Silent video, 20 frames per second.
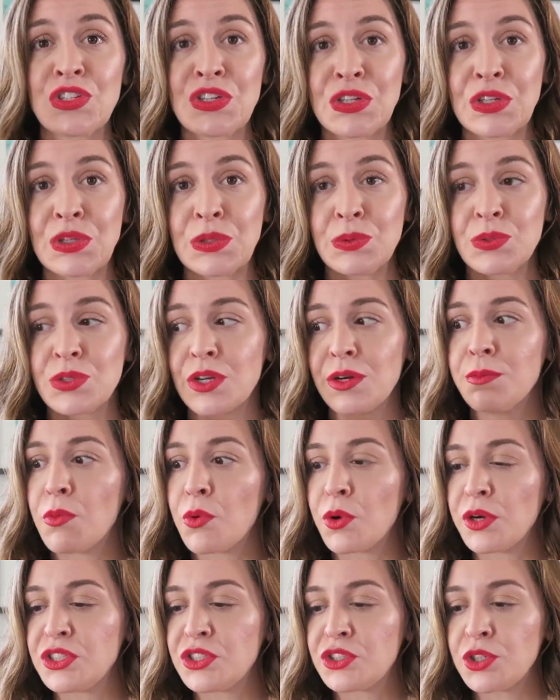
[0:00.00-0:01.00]
to use a
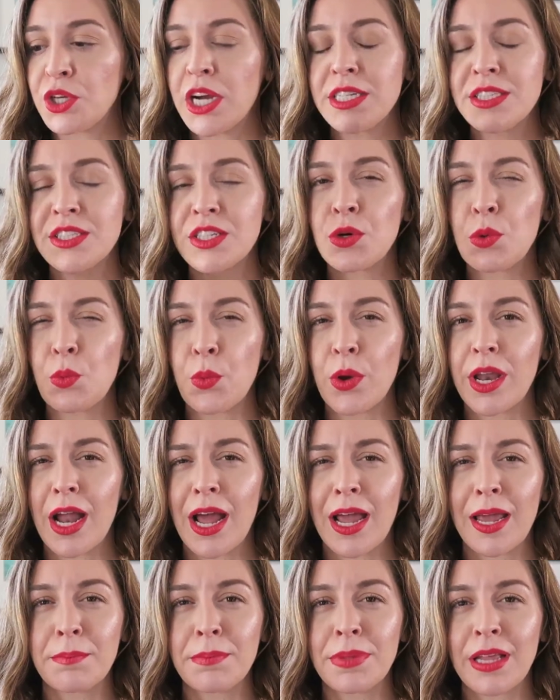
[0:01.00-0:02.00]
moisturizer
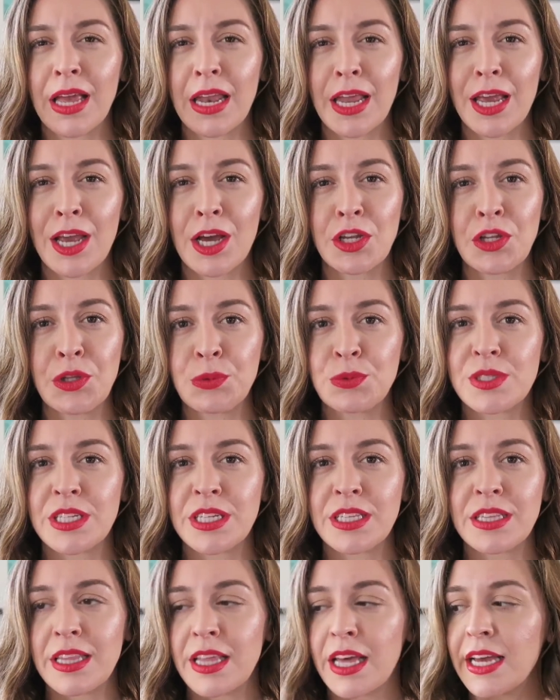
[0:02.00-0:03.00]
when I am planning on
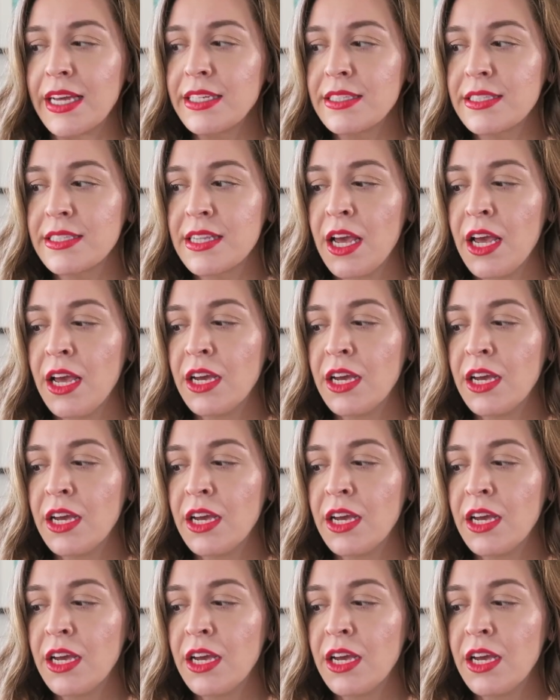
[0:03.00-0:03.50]
using this,